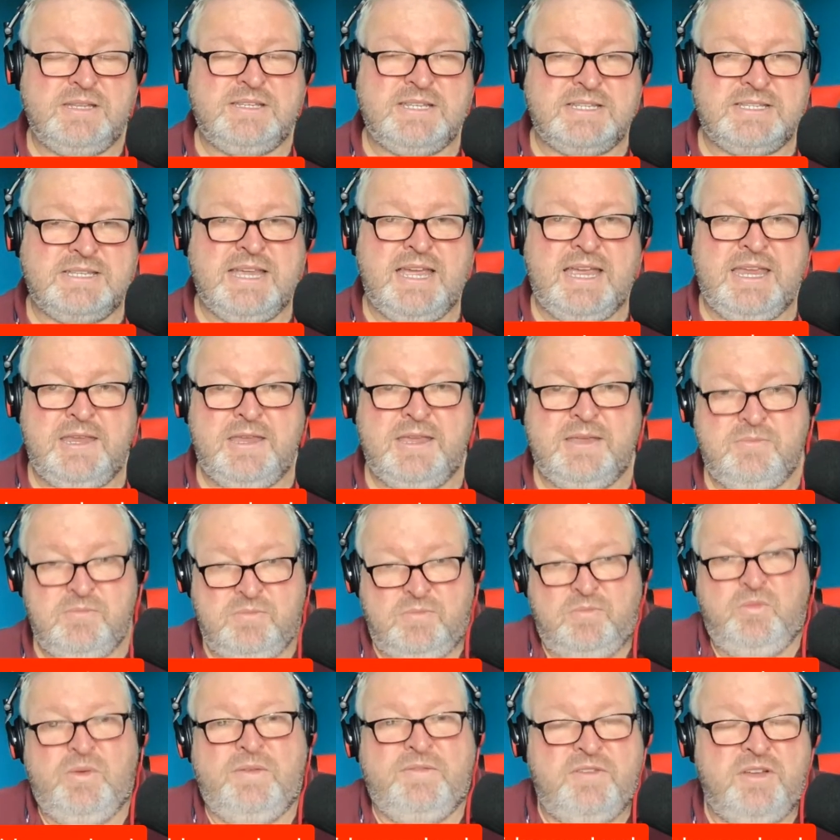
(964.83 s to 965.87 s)
to say
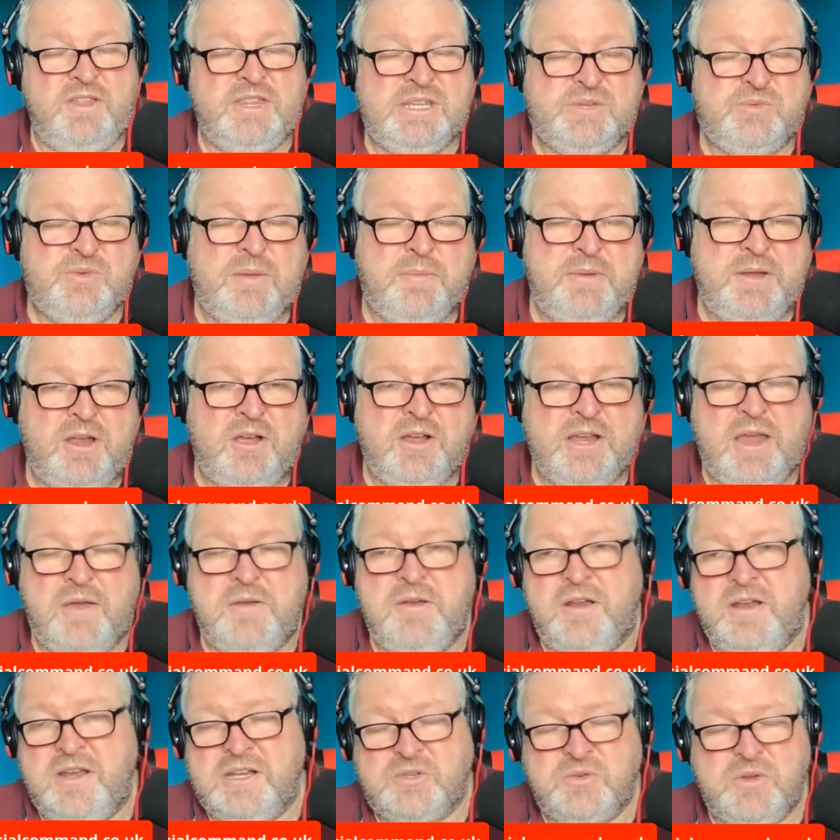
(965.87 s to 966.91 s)
we've got this webinar going
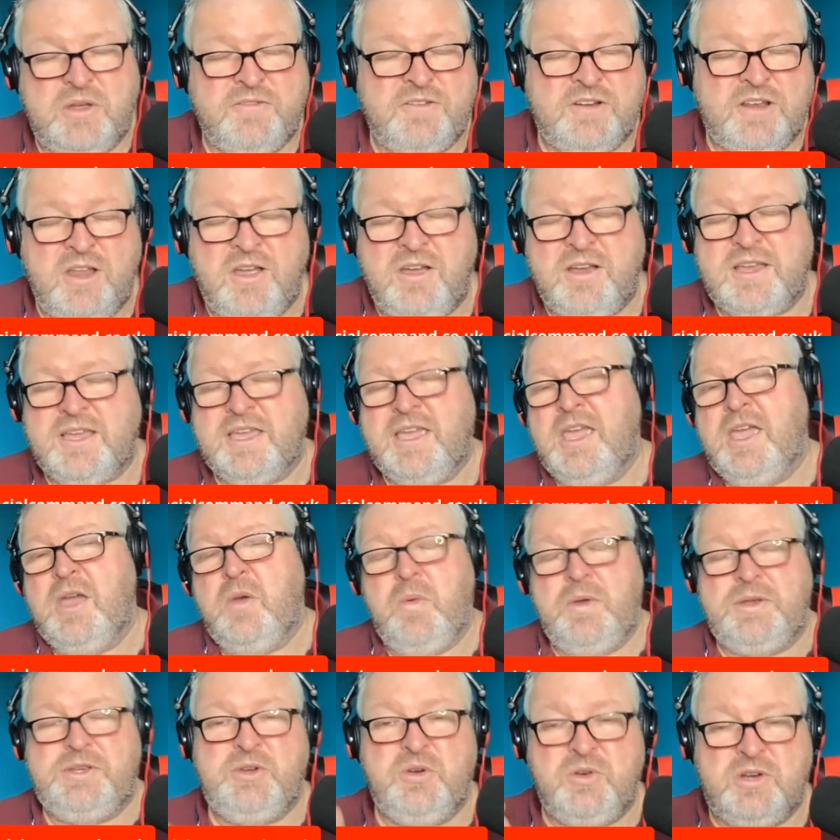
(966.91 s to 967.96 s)
on at 12 o'clock.
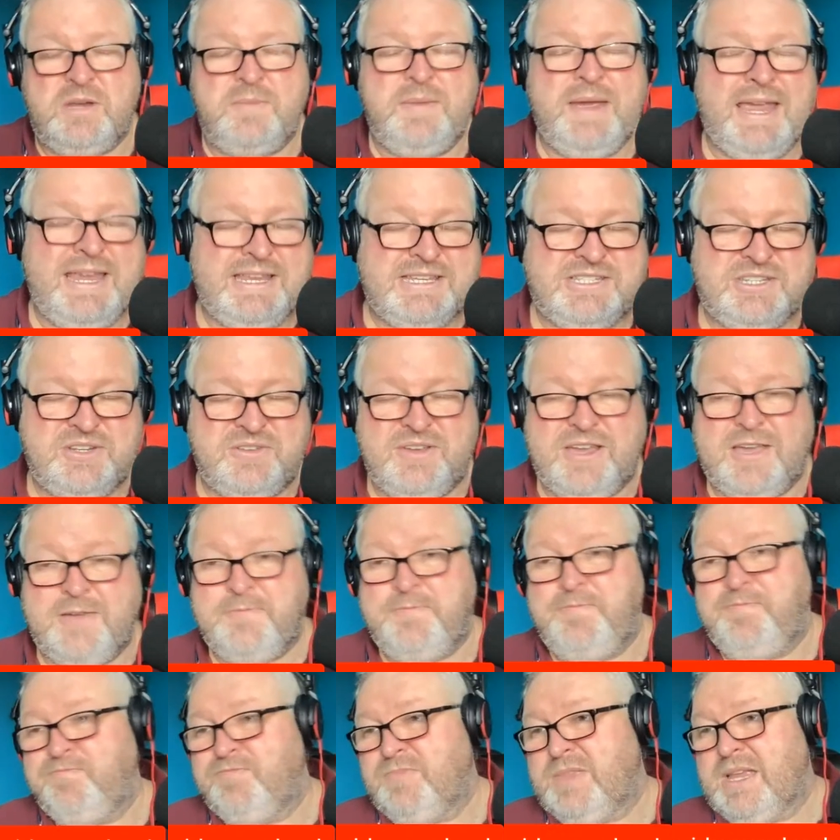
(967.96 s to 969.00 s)
We're talking about
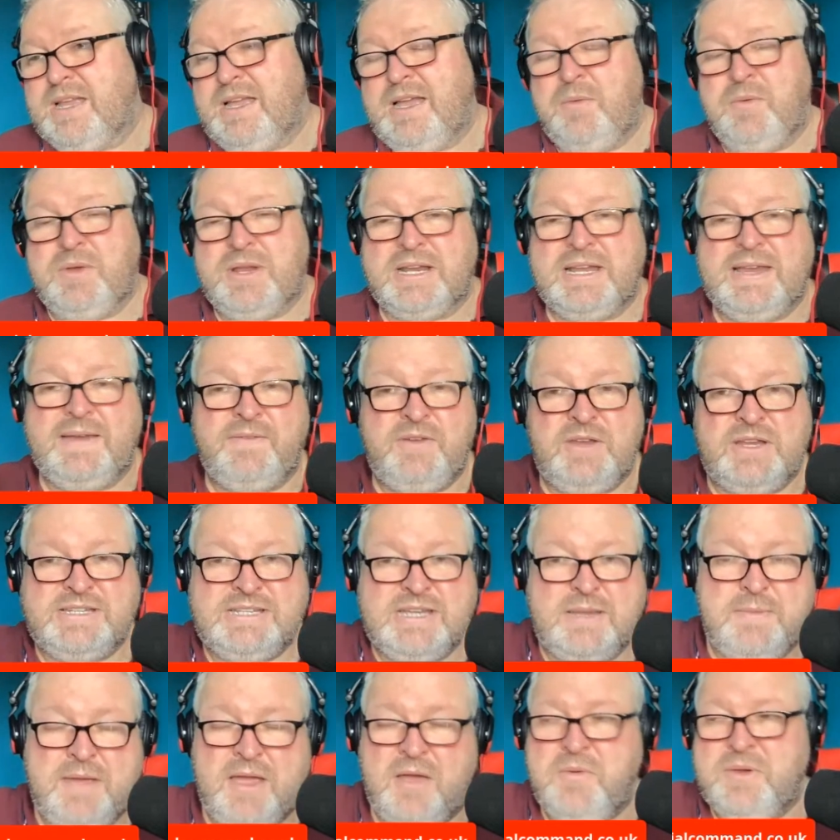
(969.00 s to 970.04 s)
Instagram. I'm going to give you a
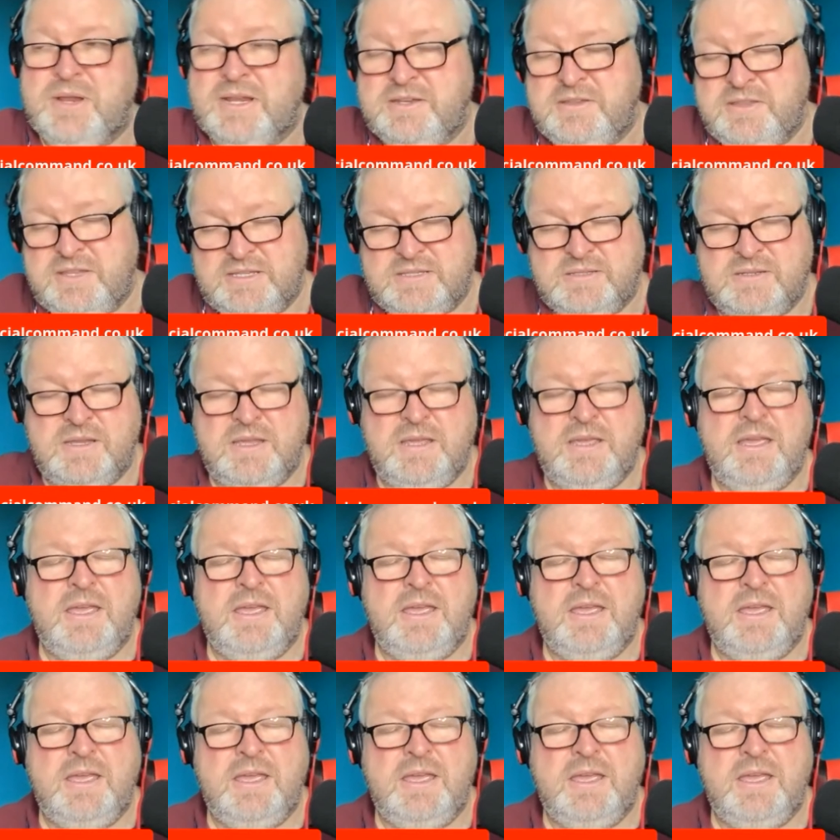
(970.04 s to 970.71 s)
demo. We're going to do this.